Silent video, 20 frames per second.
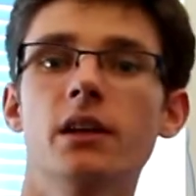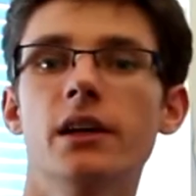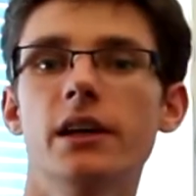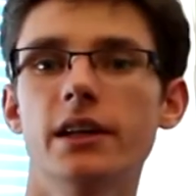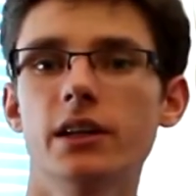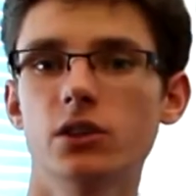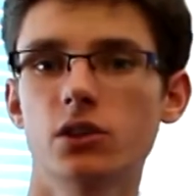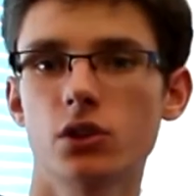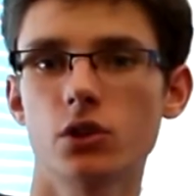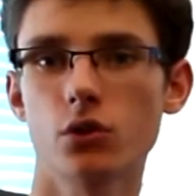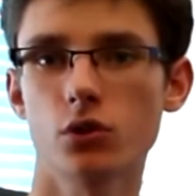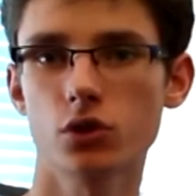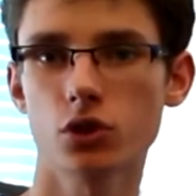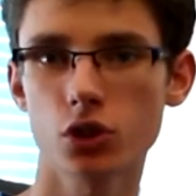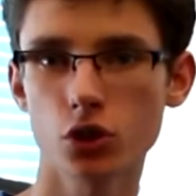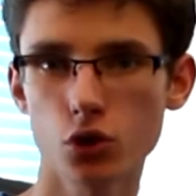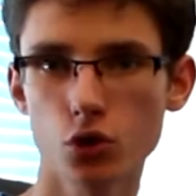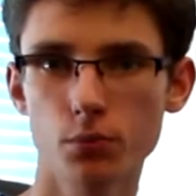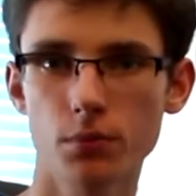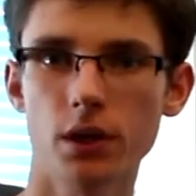into your
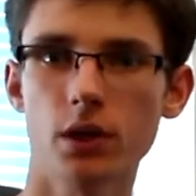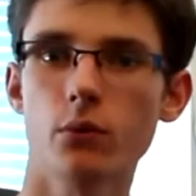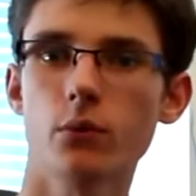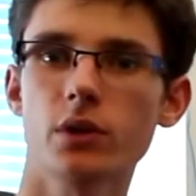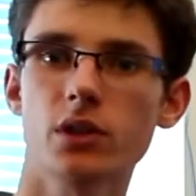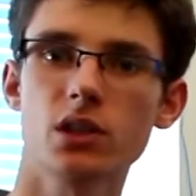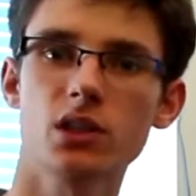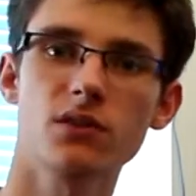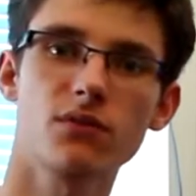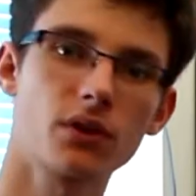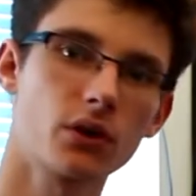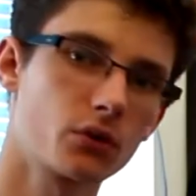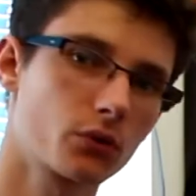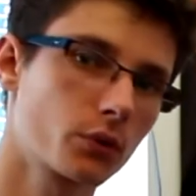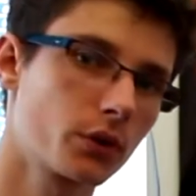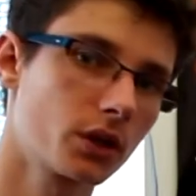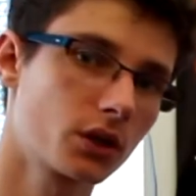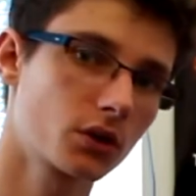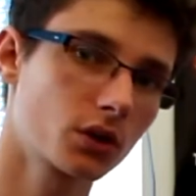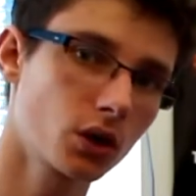tubing which is filled
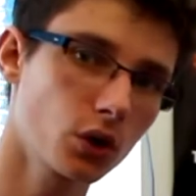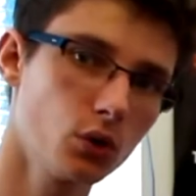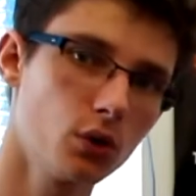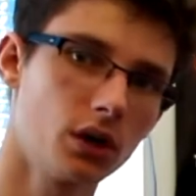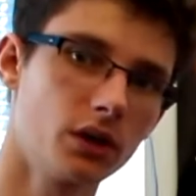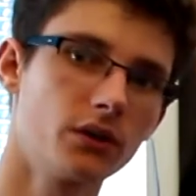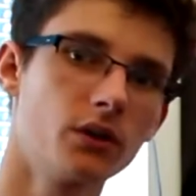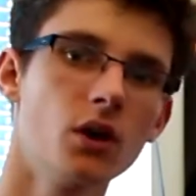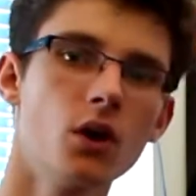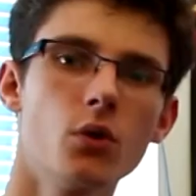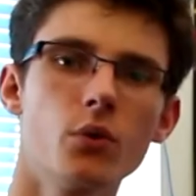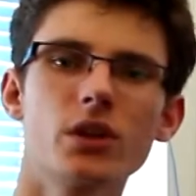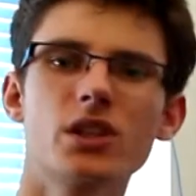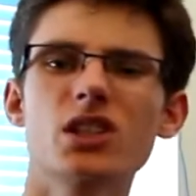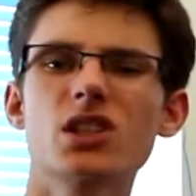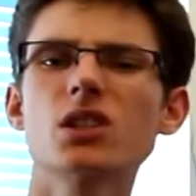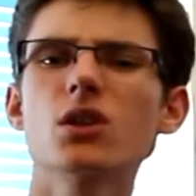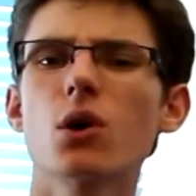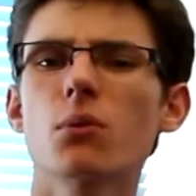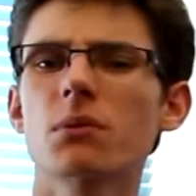with your coolant which
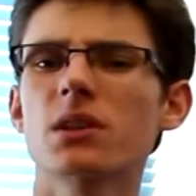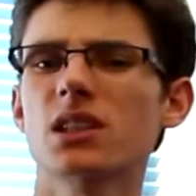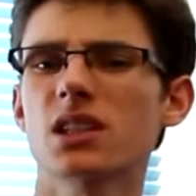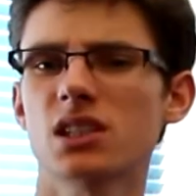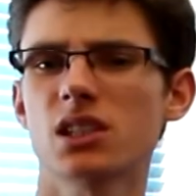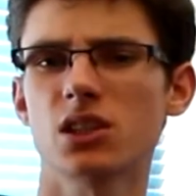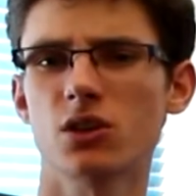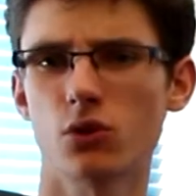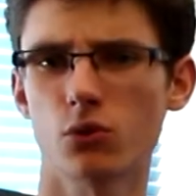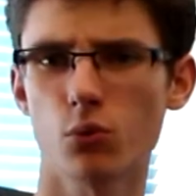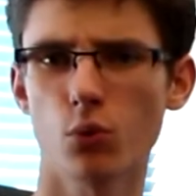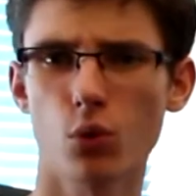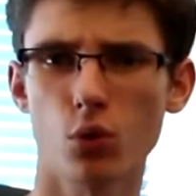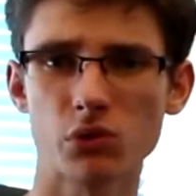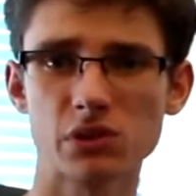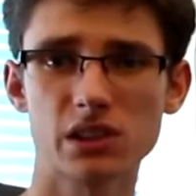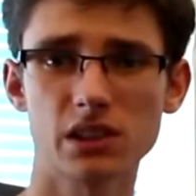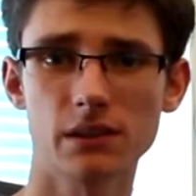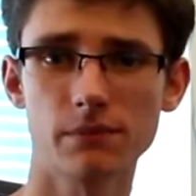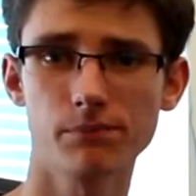is normally distilled
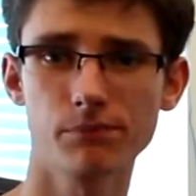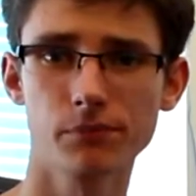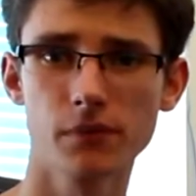water